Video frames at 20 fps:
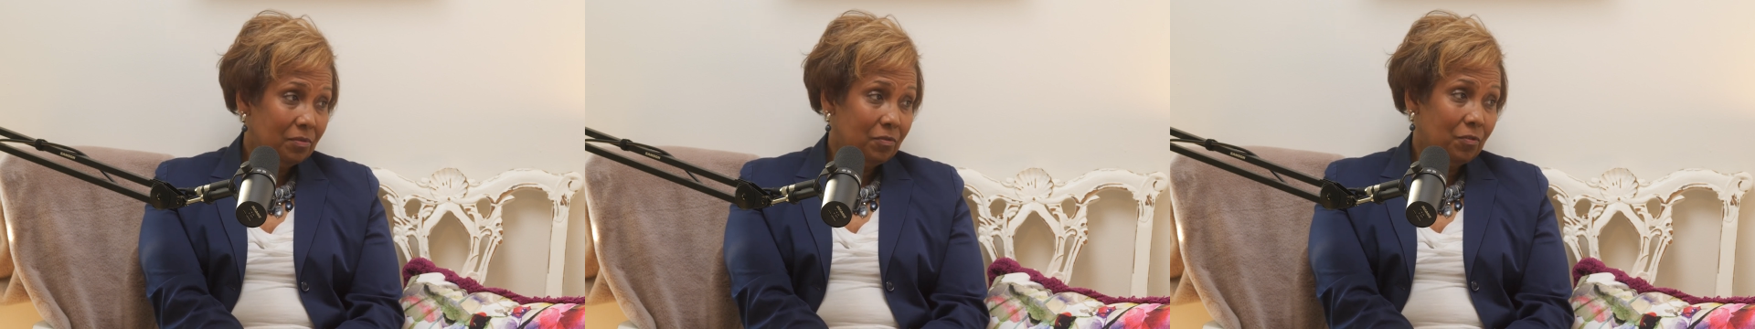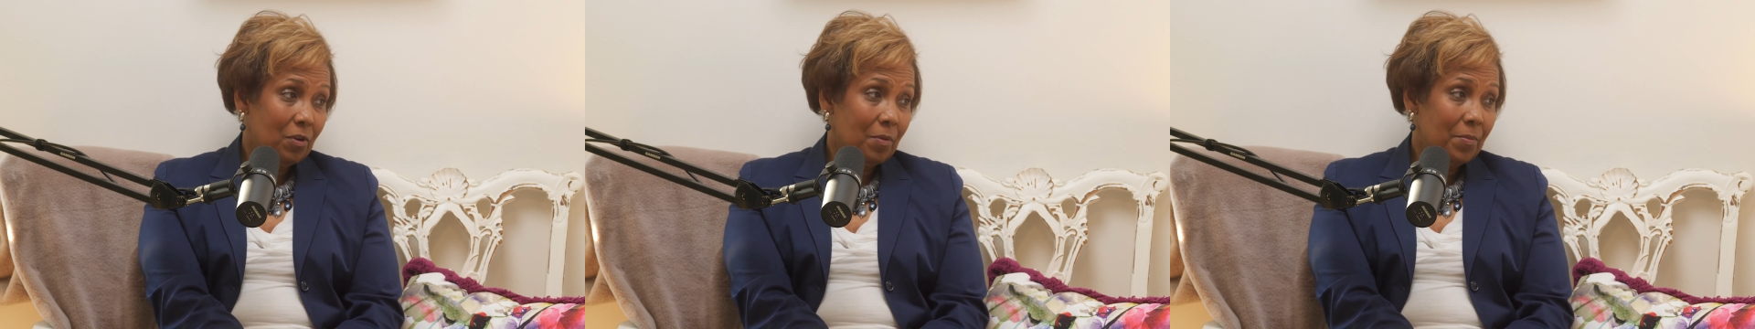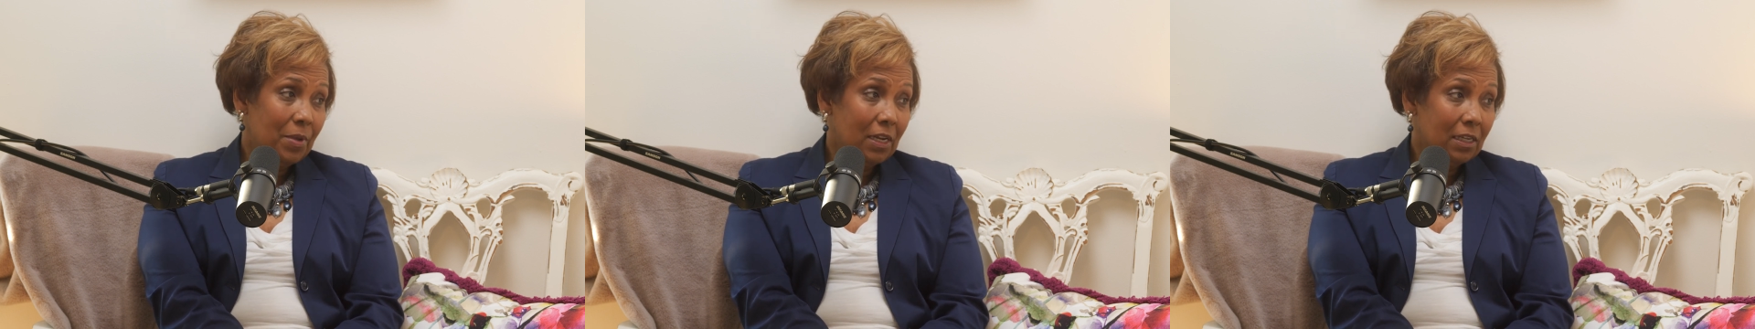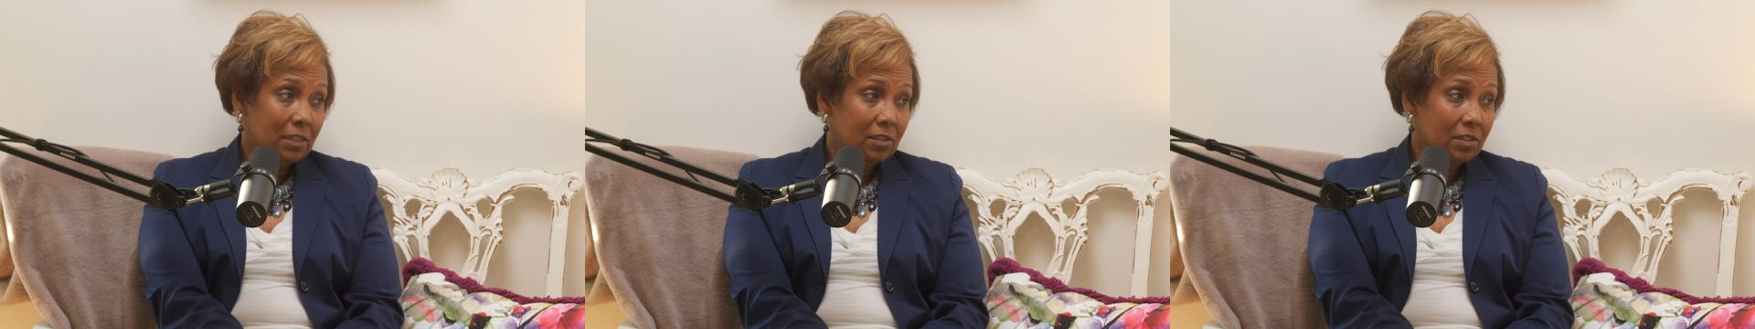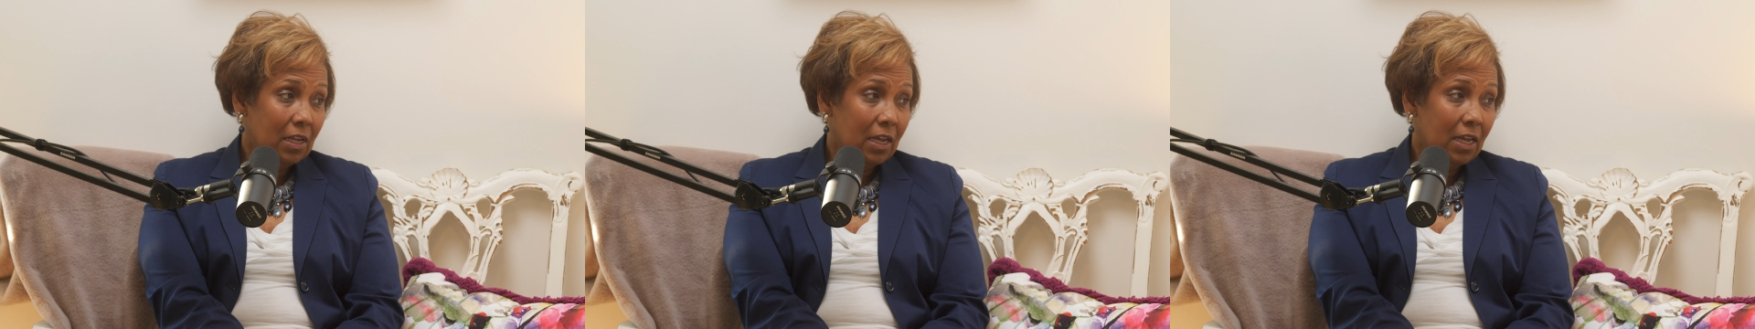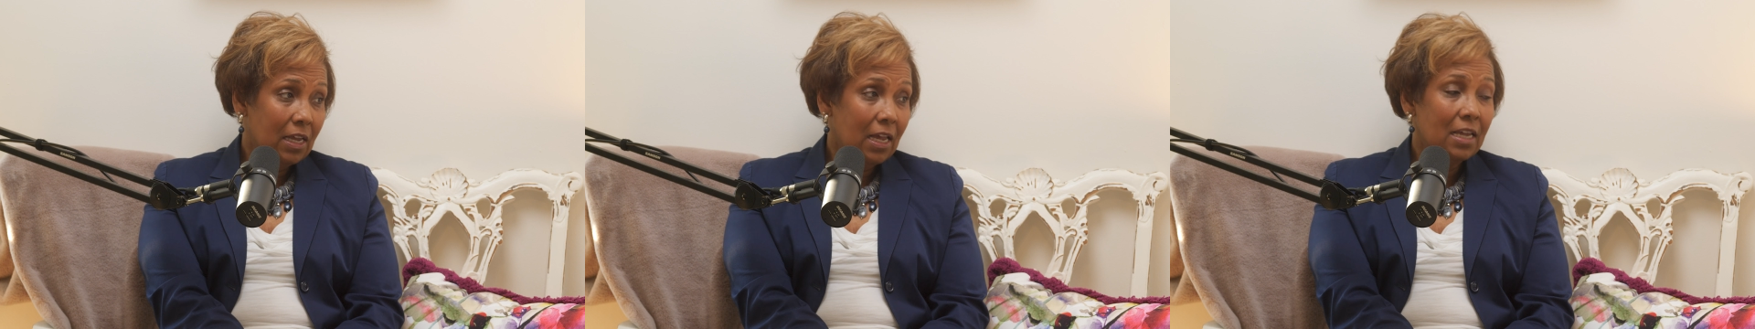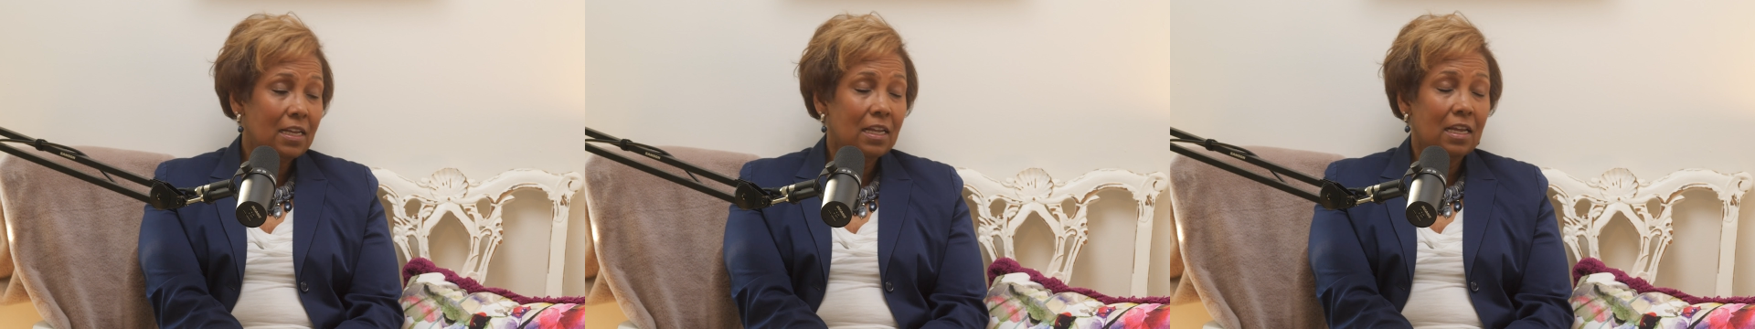from
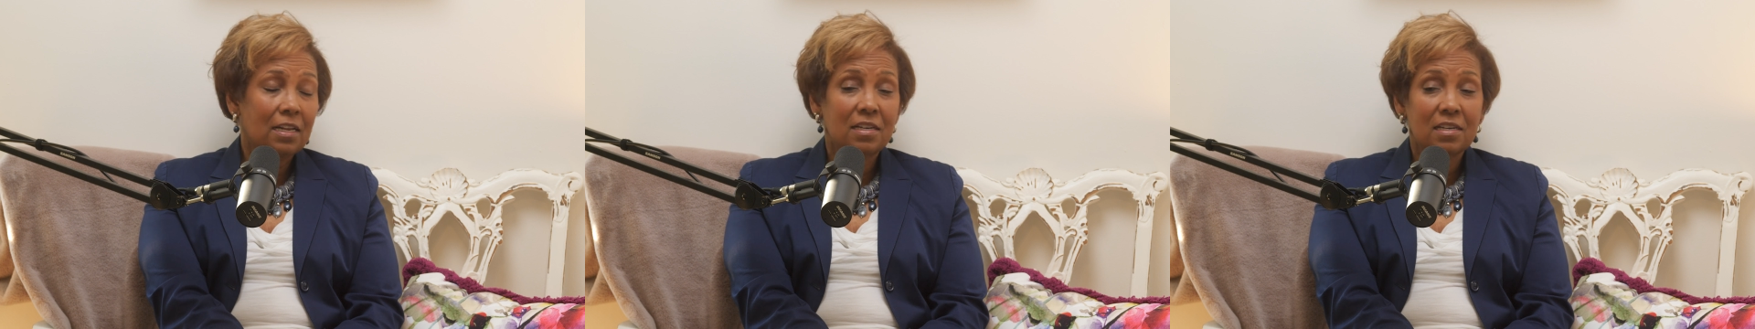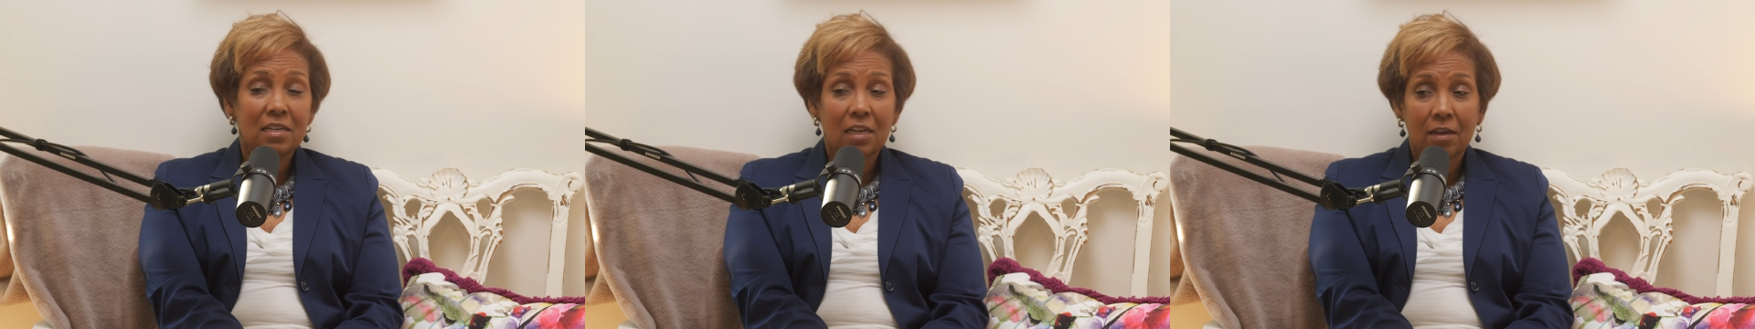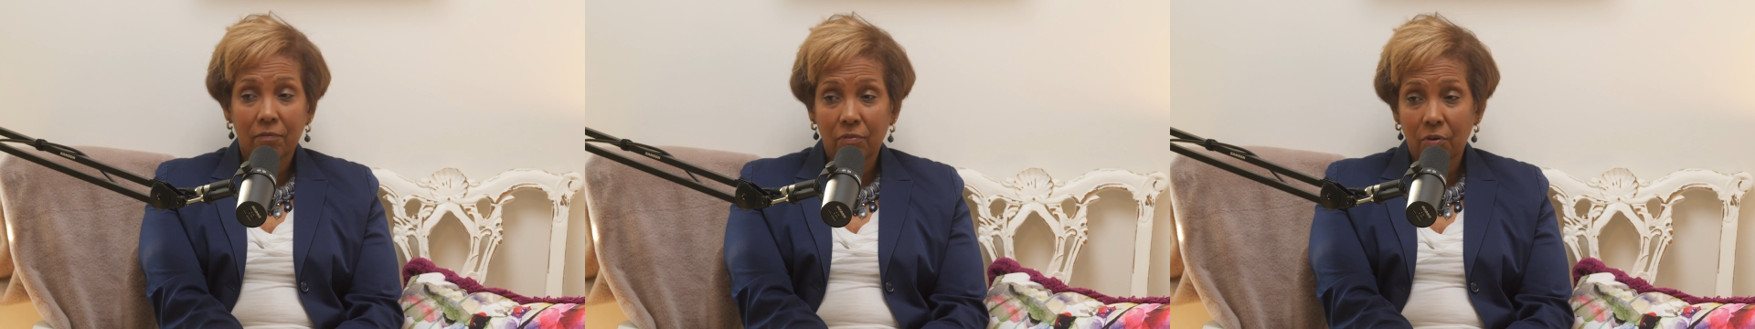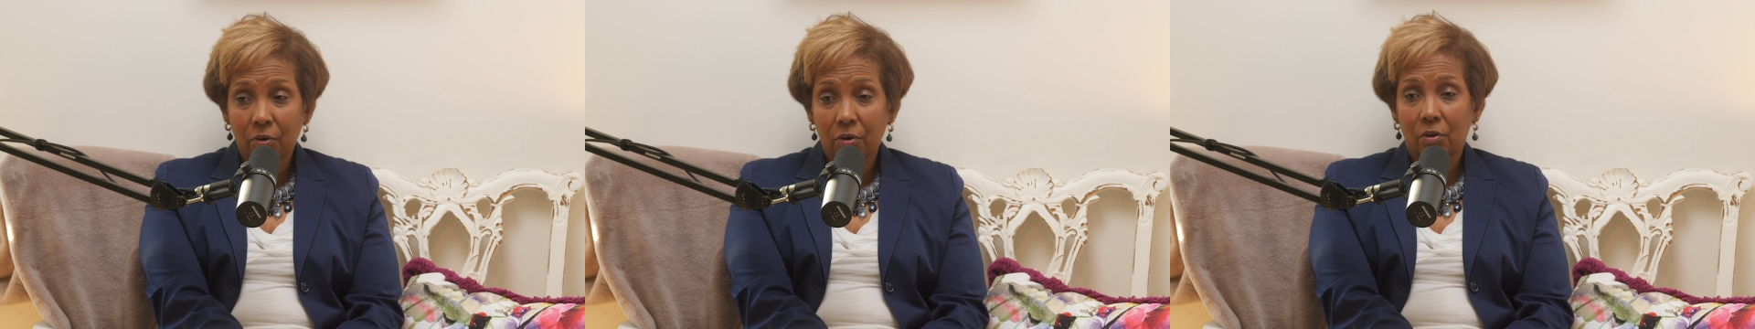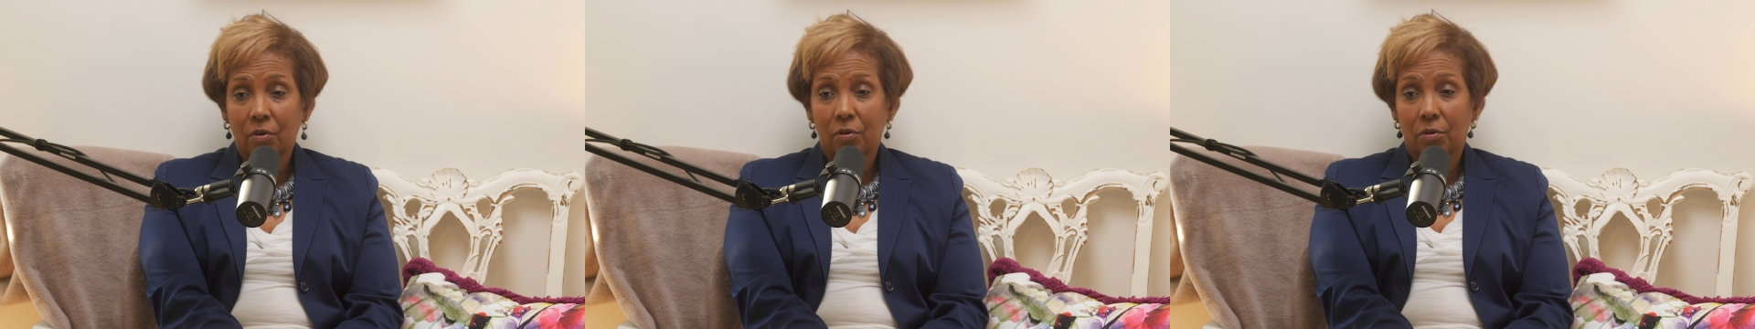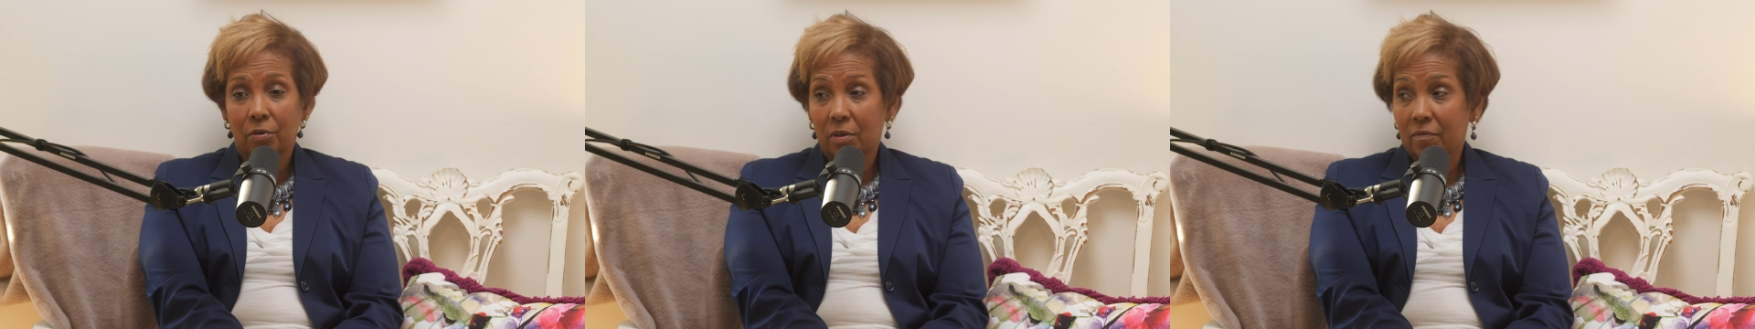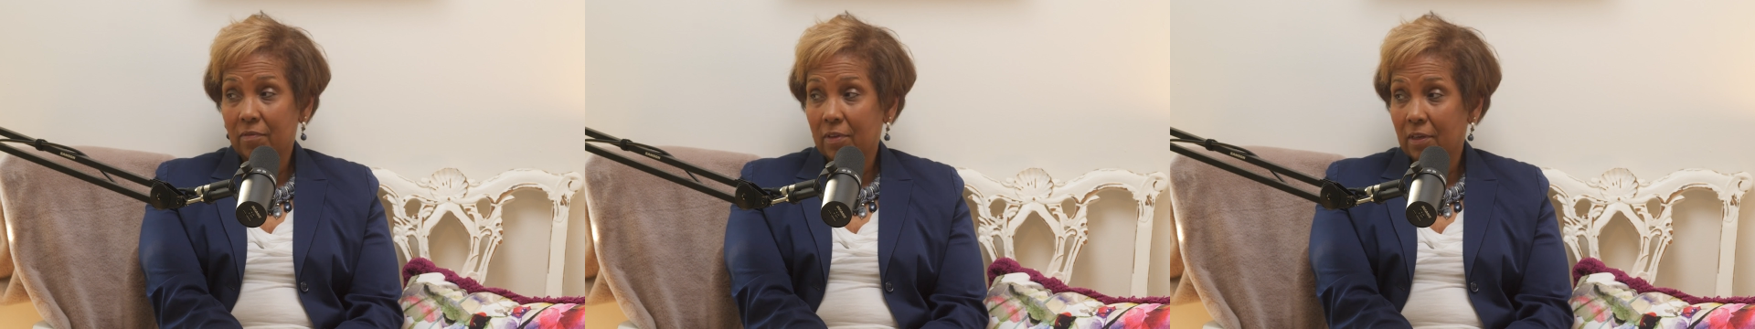NSA and had never
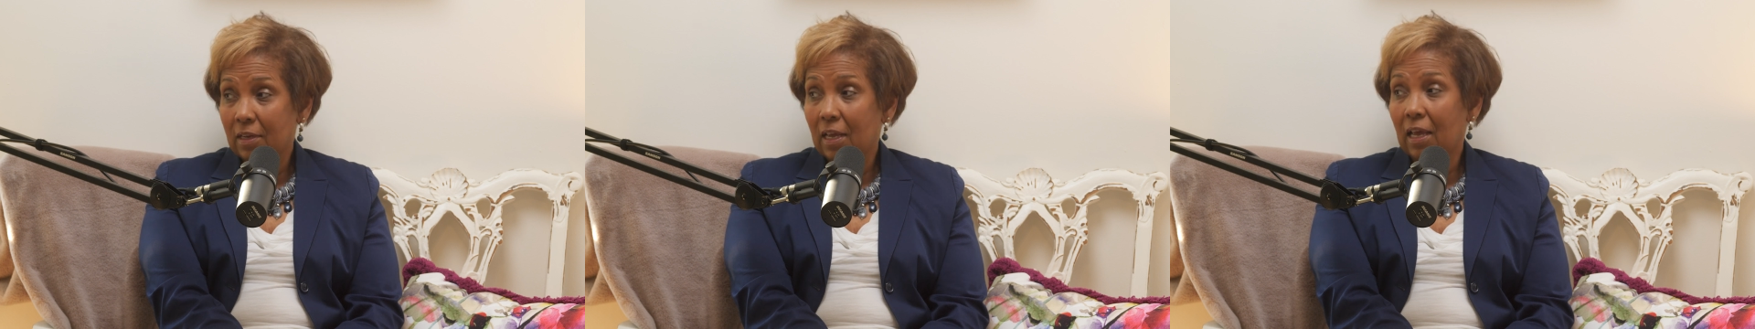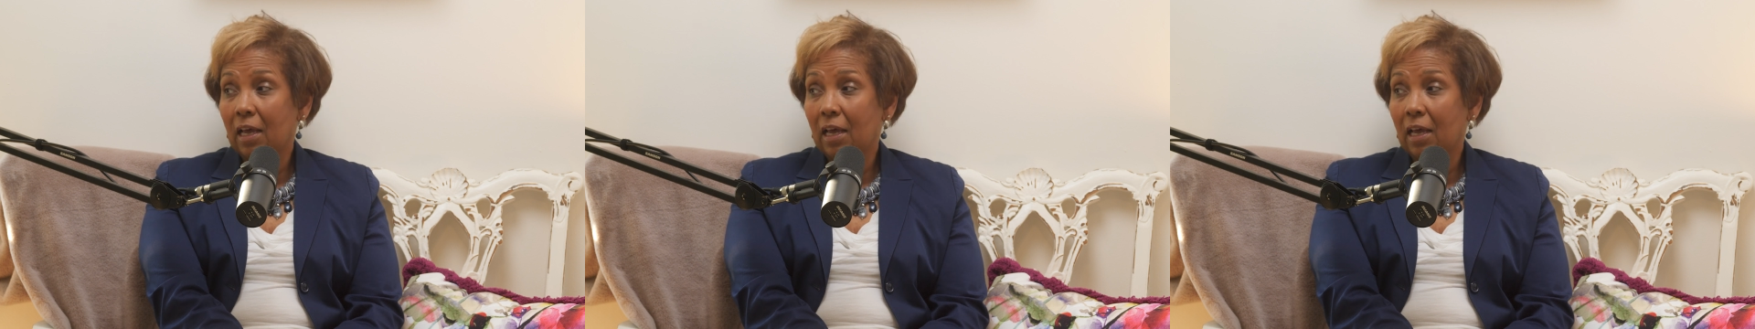heard of it,